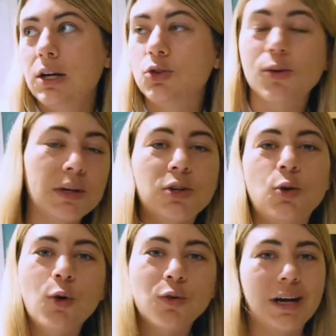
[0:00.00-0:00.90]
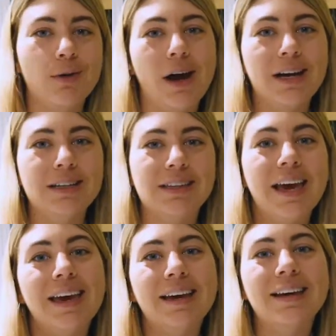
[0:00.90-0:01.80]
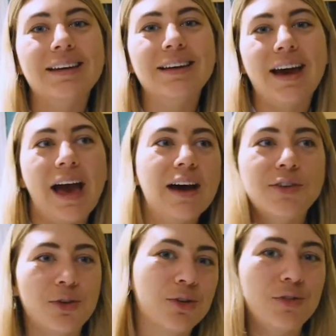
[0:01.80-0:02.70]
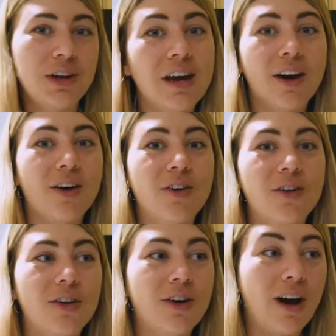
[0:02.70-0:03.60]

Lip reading: So I'm going to do an overnight rise, and halfway through the video,